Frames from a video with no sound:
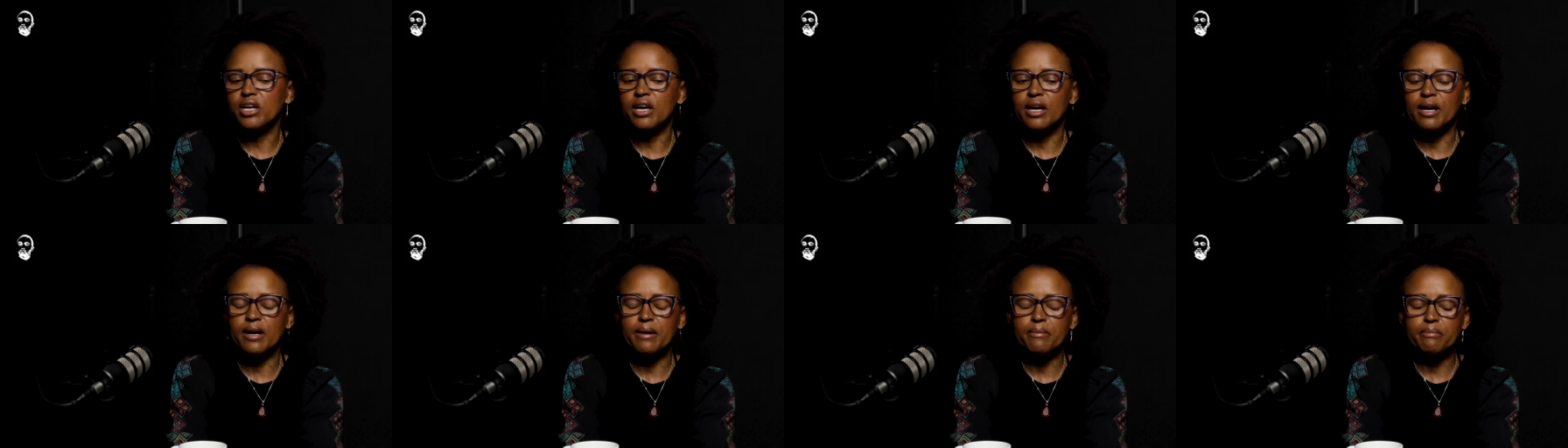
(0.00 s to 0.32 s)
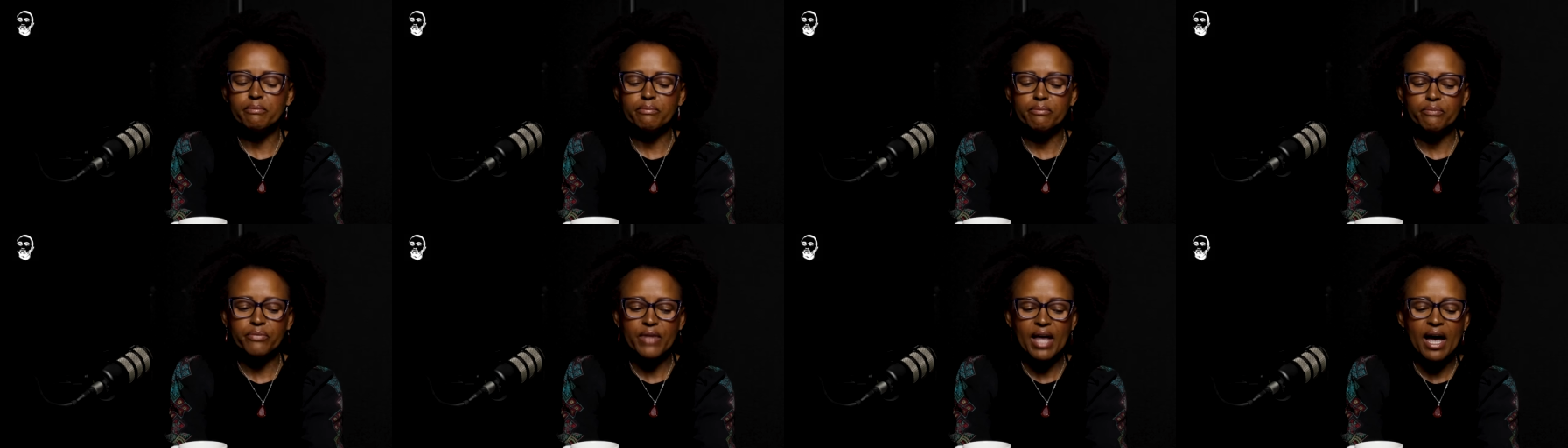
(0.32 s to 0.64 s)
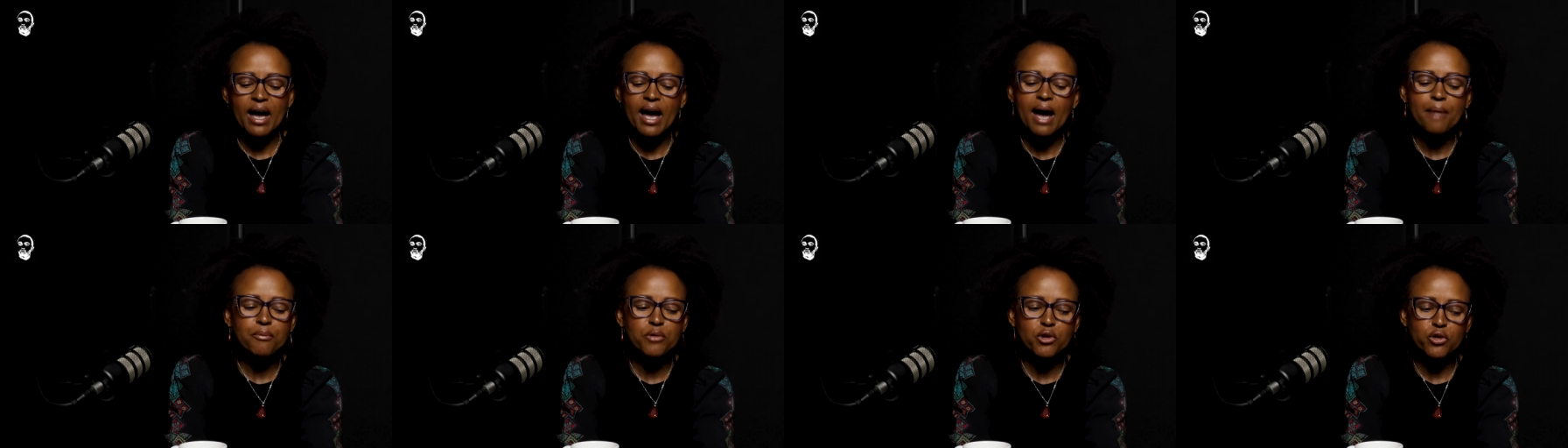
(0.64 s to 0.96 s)
Um,
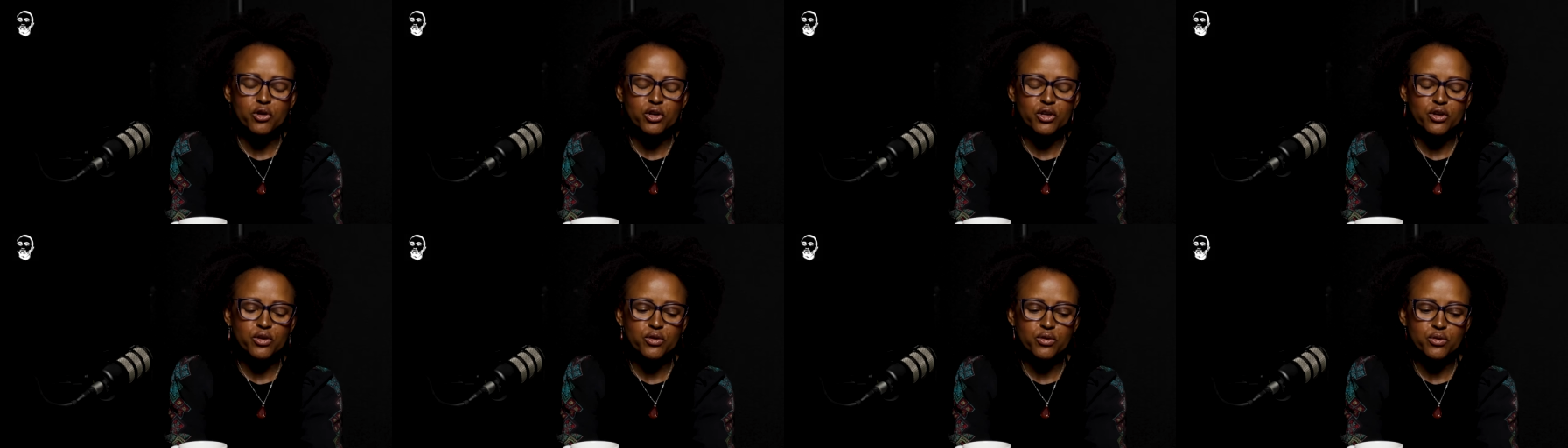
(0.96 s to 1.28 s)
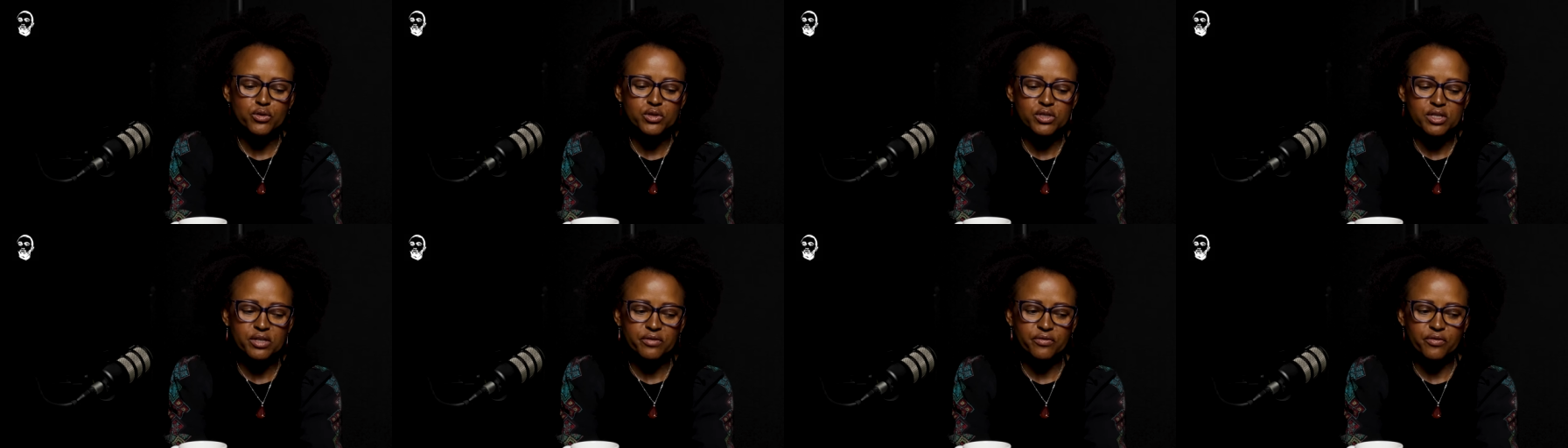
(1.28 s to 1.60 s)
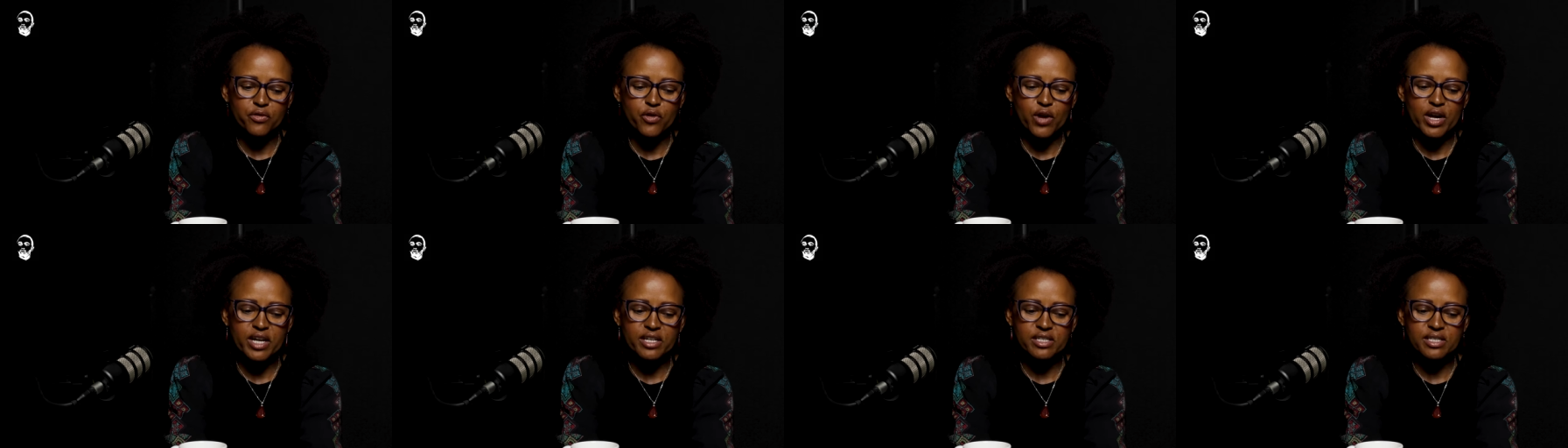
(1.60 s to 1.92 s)
I- am not going to use the
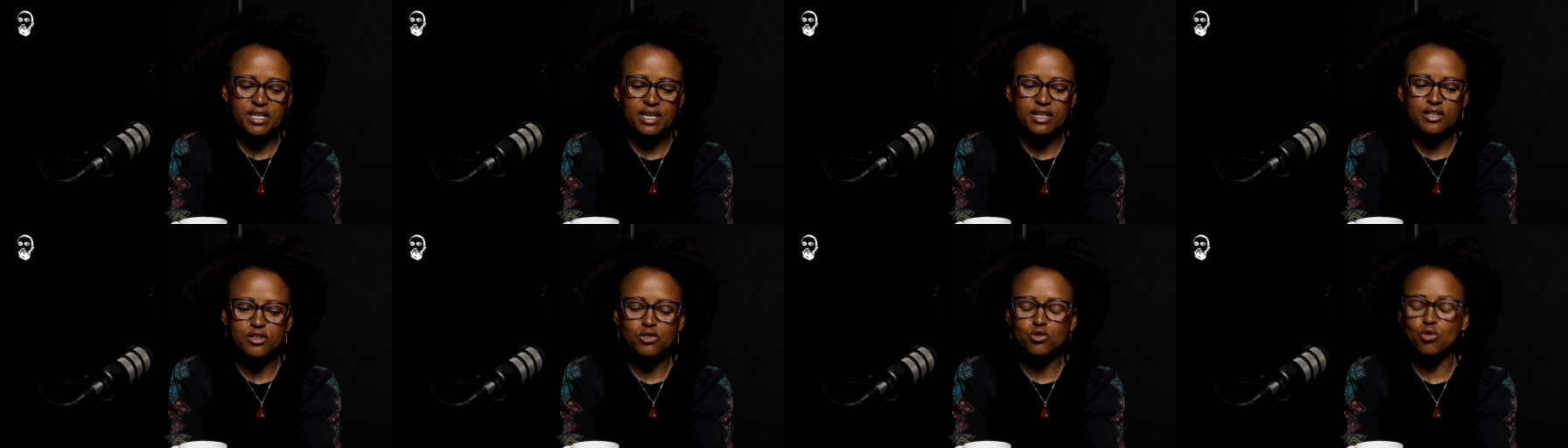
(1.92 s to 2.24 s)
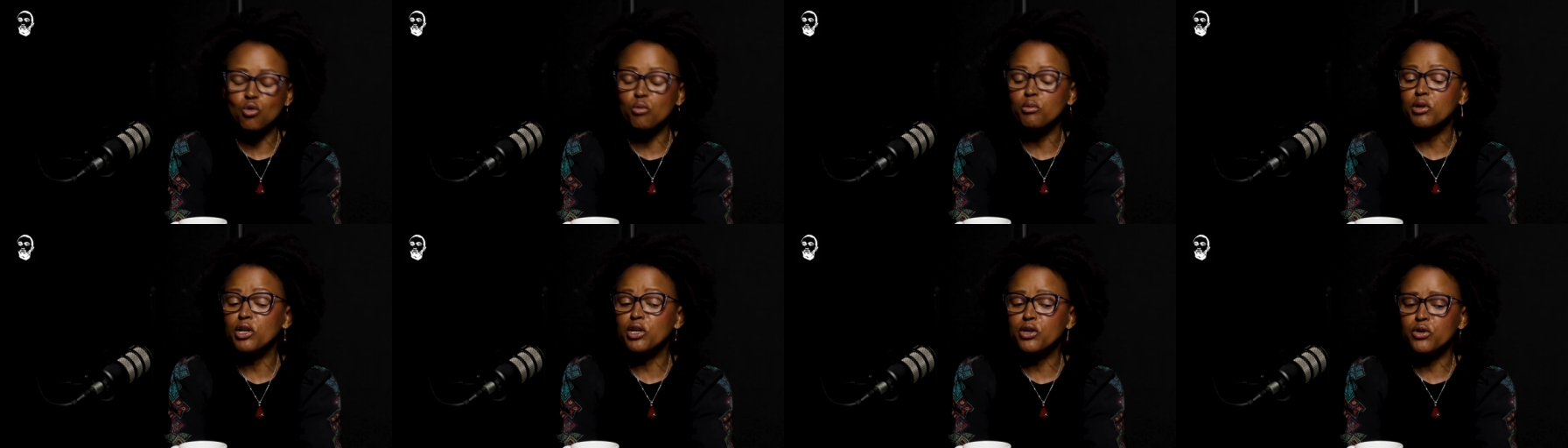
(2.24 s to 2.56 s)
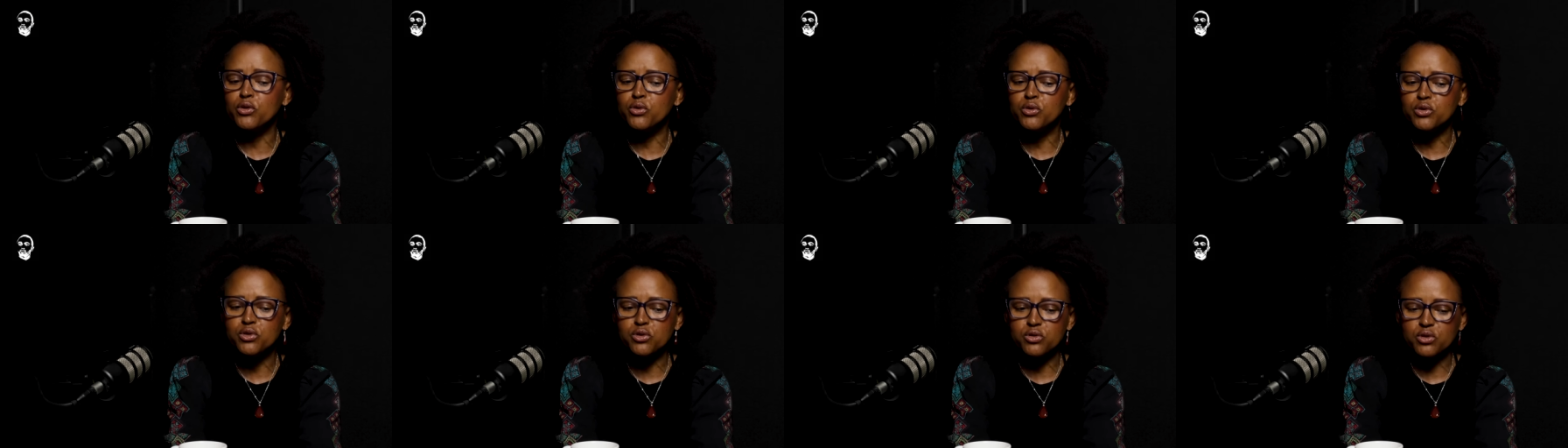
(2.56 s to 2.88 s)
phrase that is normally
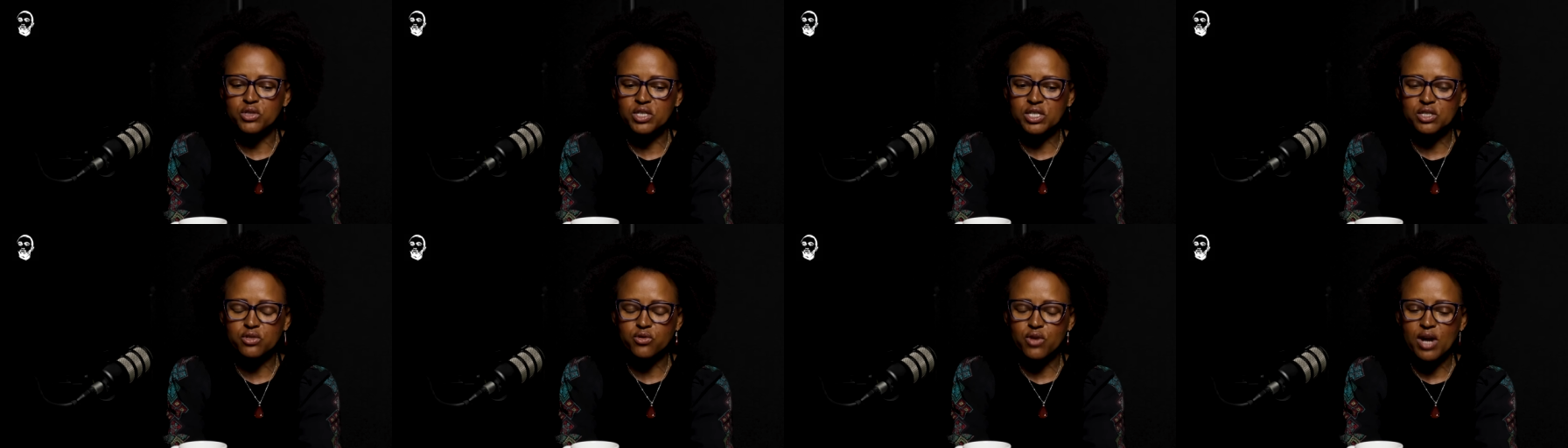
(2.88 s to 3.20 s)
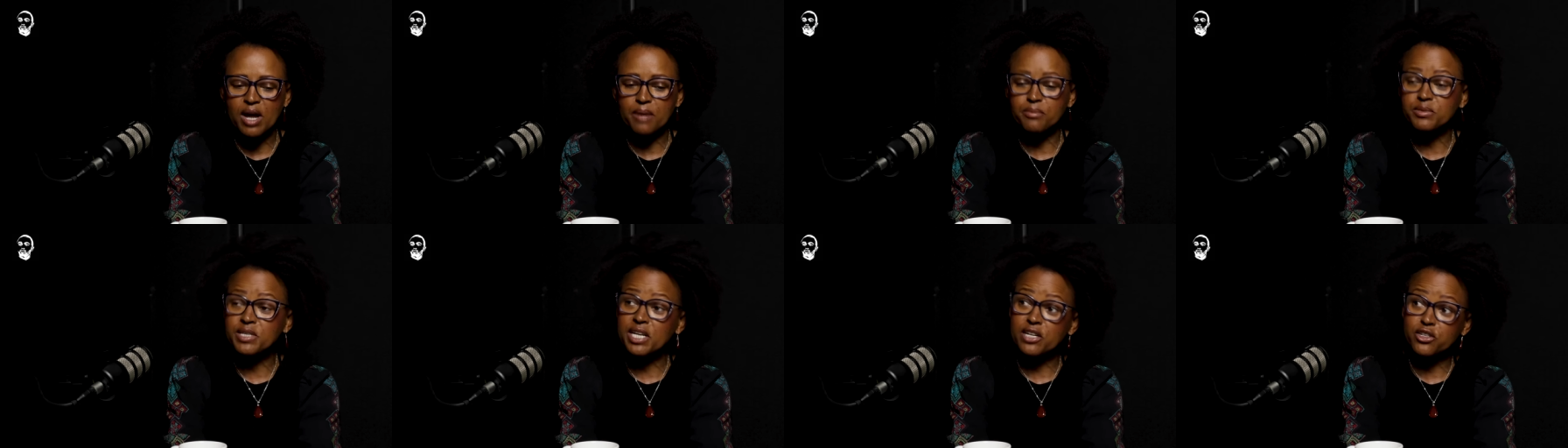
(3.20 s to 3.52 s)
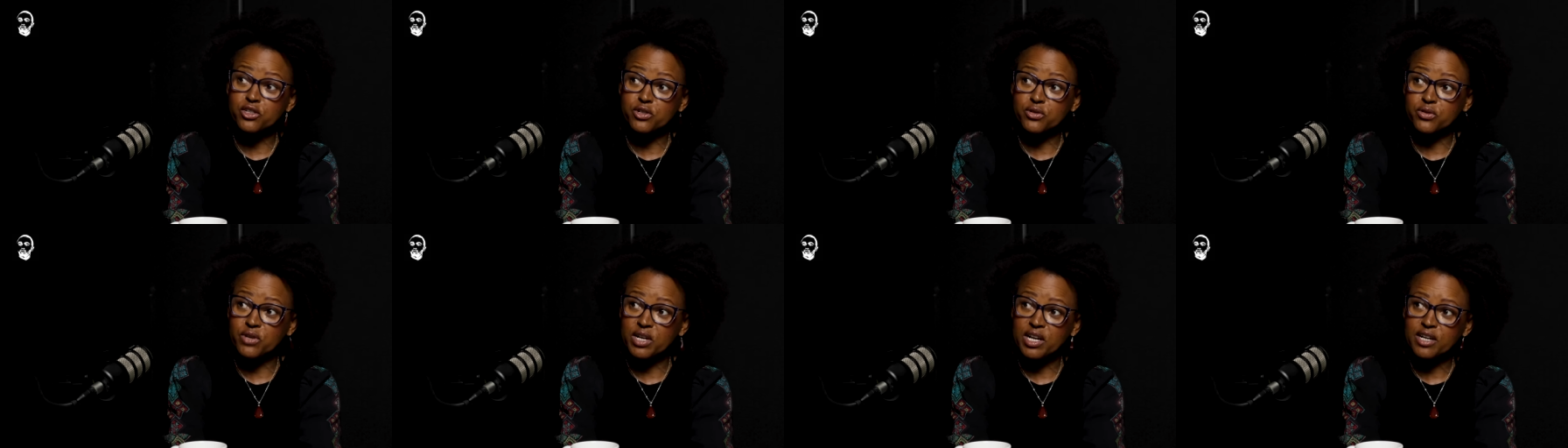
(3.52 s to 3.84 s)
used to describe such
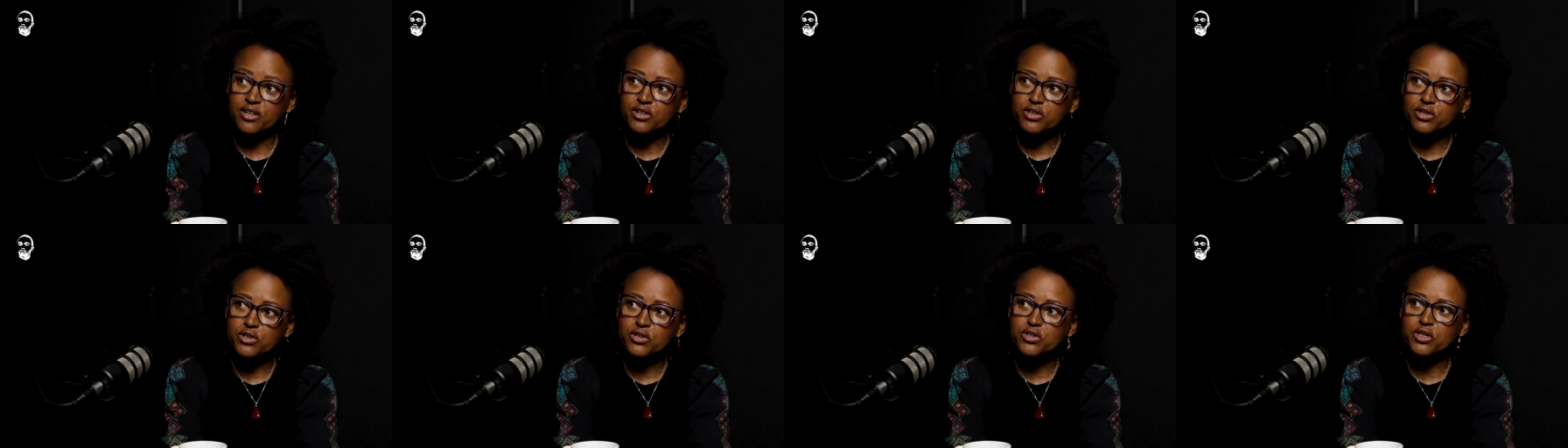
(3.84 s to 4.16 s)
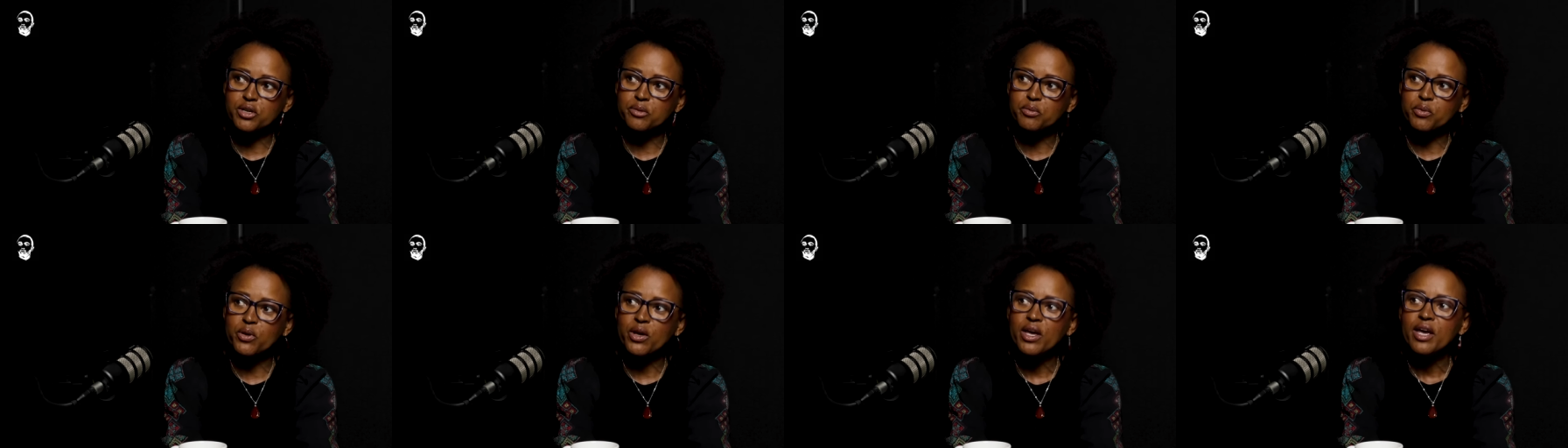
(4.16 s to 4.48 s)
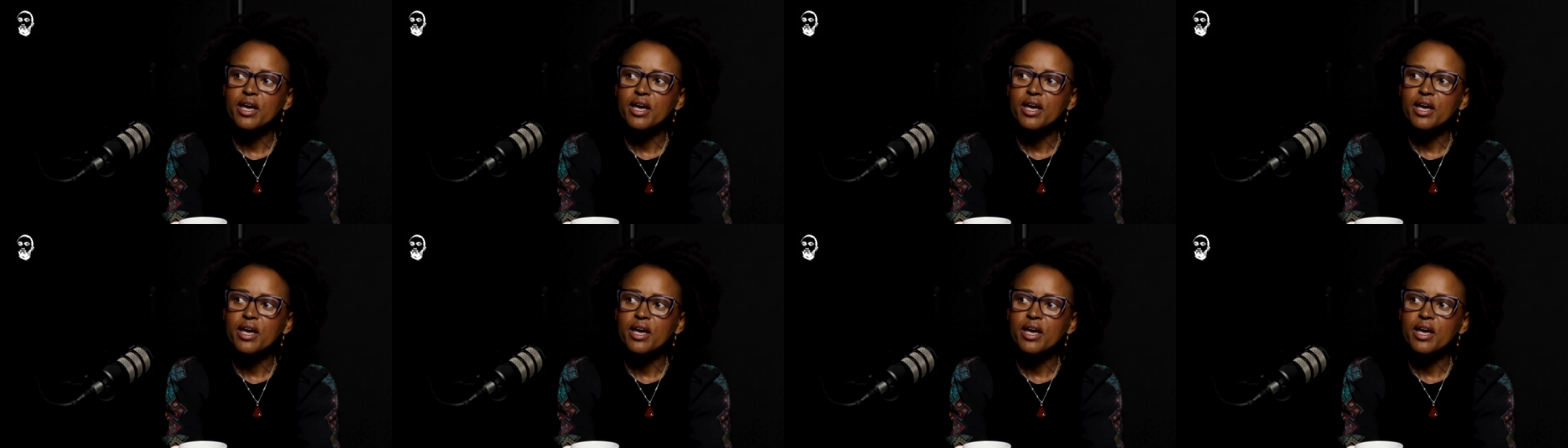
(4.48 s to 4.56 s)
a relationship